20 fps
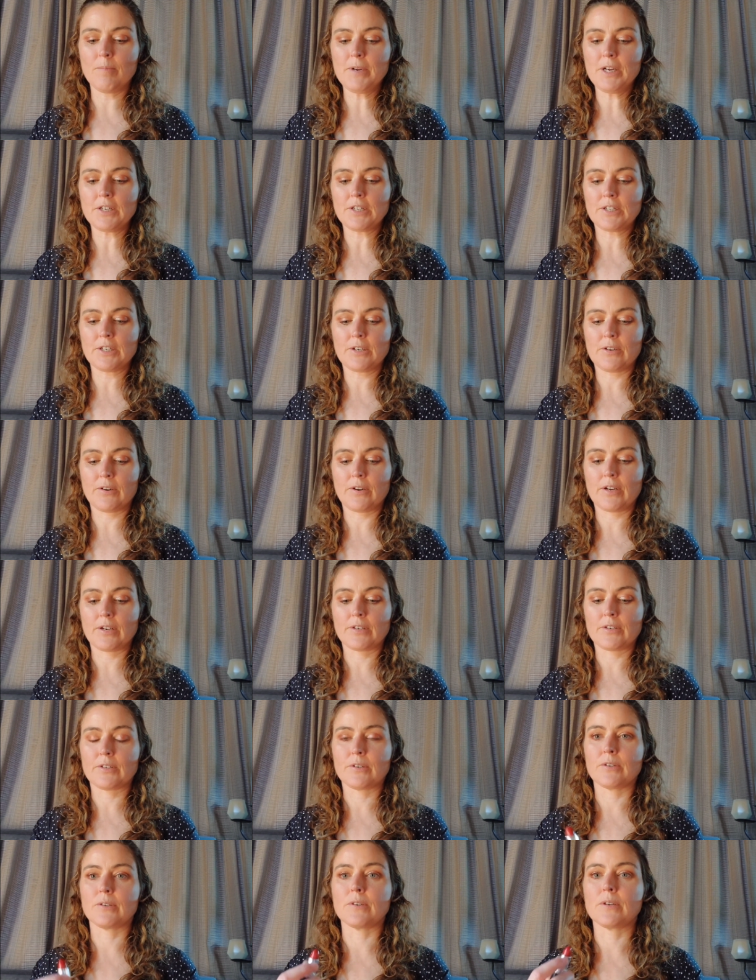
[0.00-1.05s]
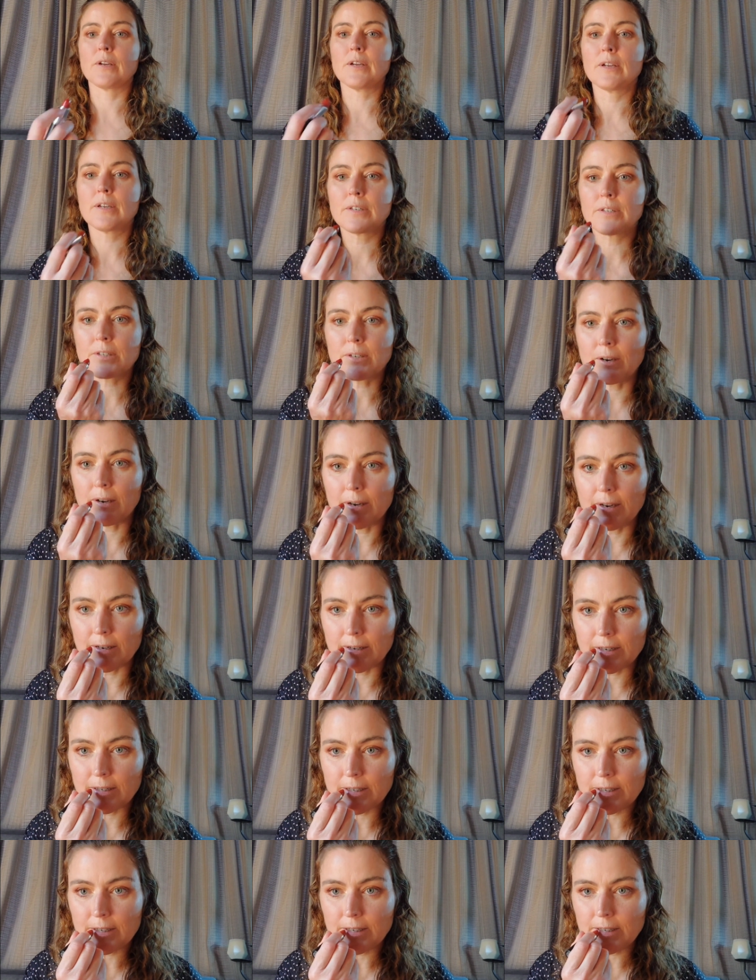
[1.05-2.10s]
I'm actually going to try
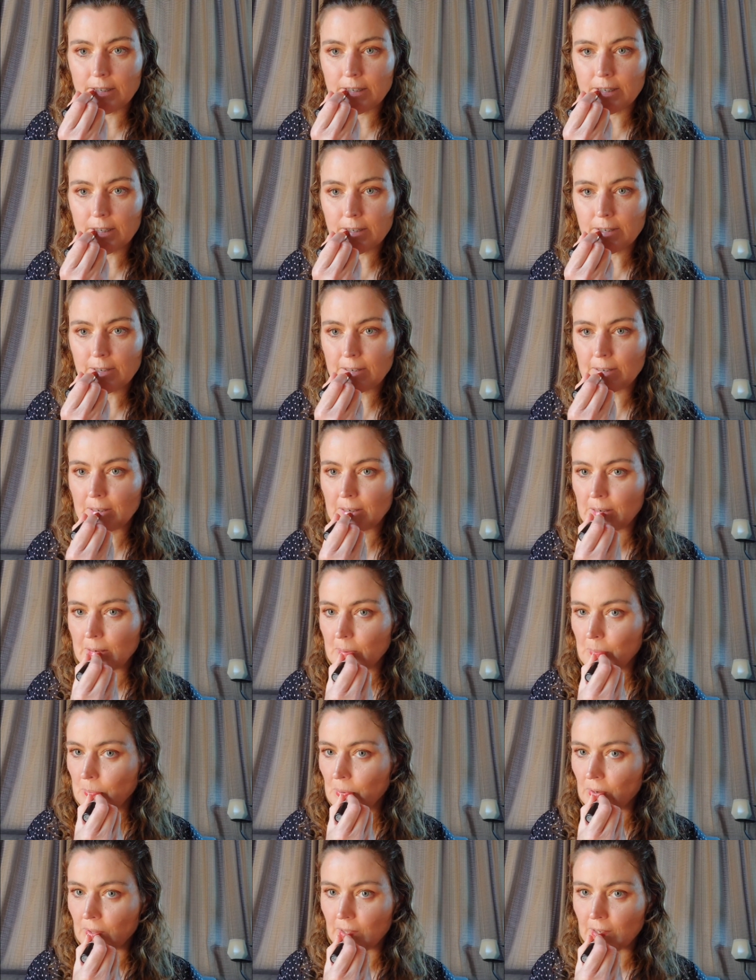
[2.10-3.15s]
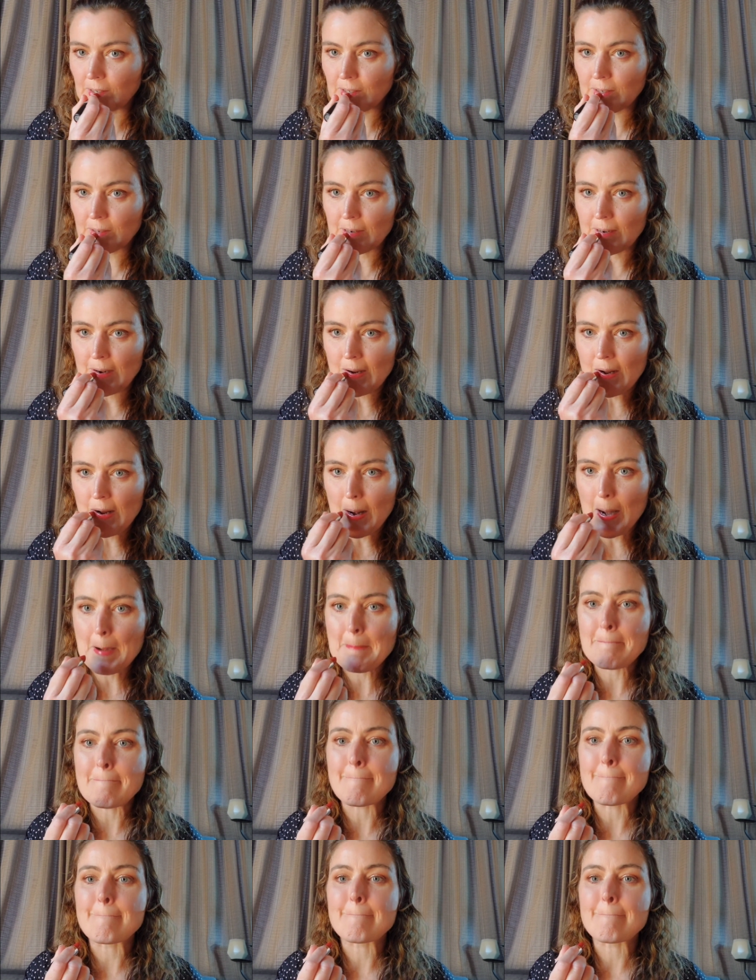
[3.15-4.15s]
and put this one on.